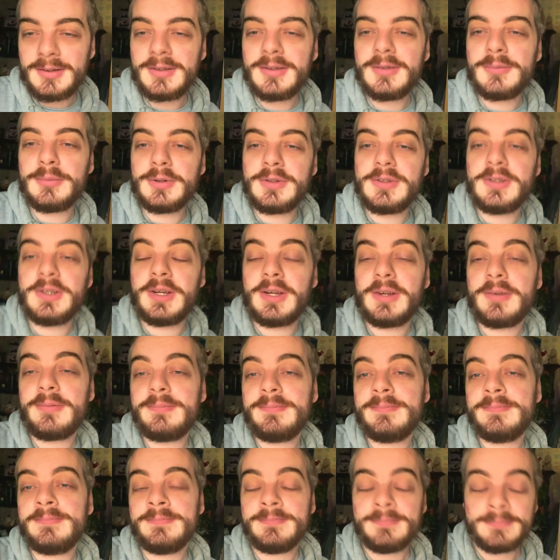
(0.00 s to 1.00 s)
But yeah,
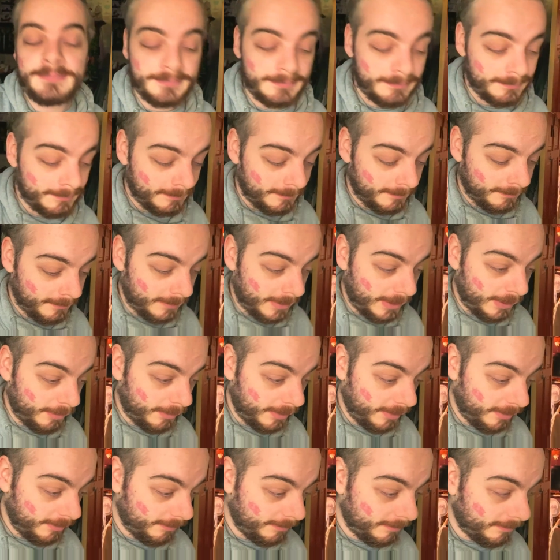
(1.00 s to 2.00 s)

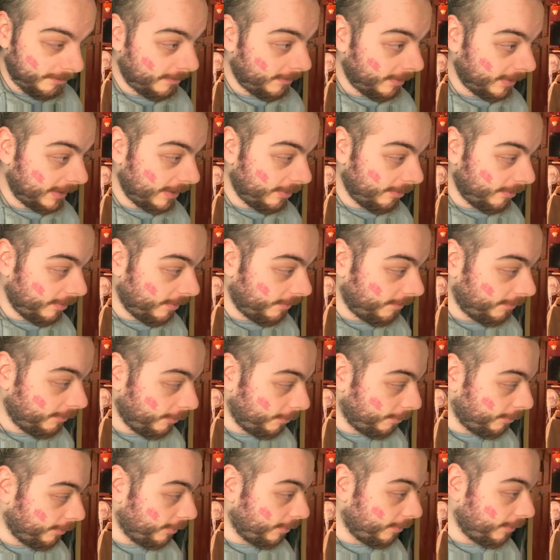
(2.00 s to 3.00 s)
anyway, I'll get all this
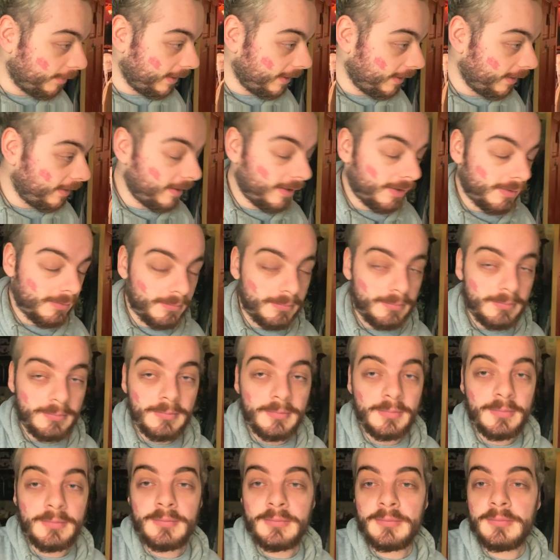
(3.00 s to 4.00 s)
food put away and then
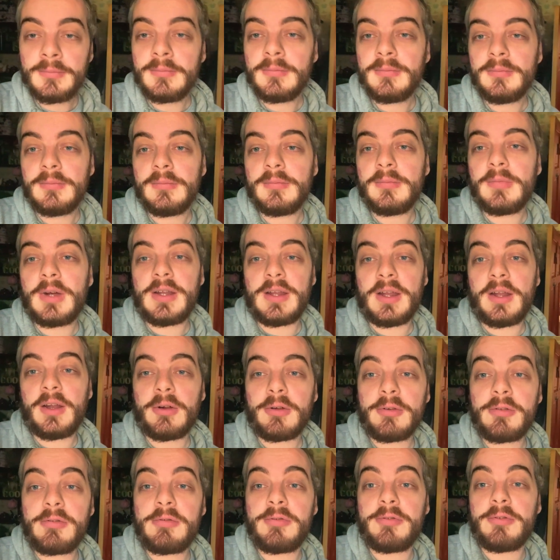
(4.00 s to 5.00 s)
and then
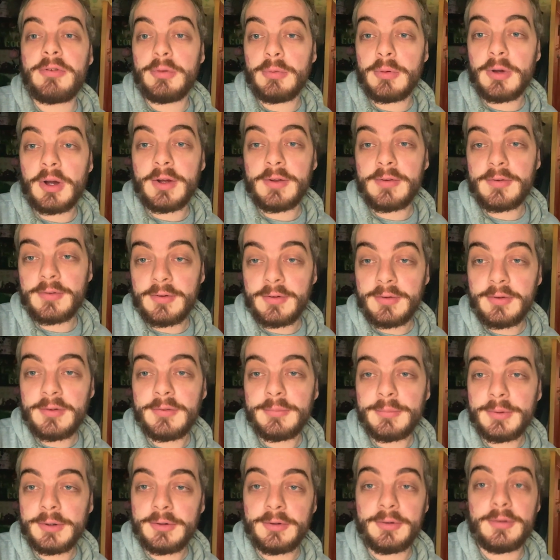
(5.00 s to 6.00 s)
I'll sue Iceland
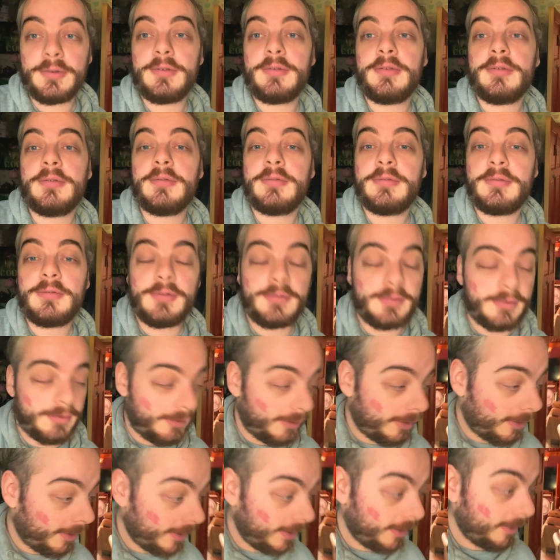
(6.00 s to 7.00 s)
because
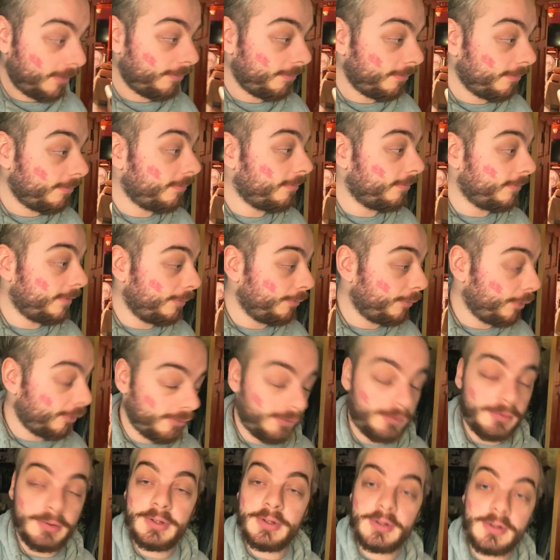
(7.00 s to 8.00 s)
I am
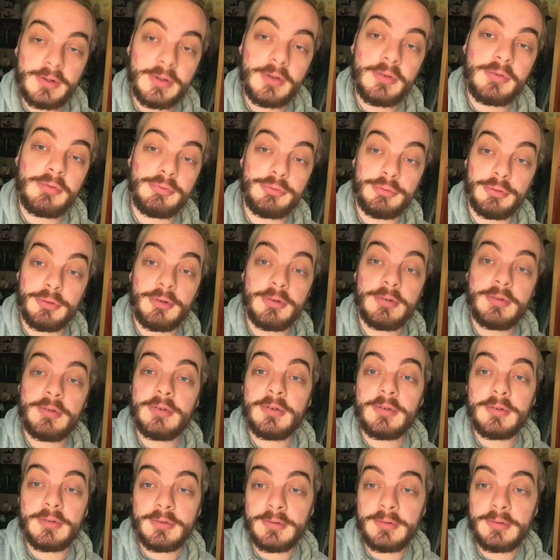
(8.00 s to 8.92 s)
emotionally distraught.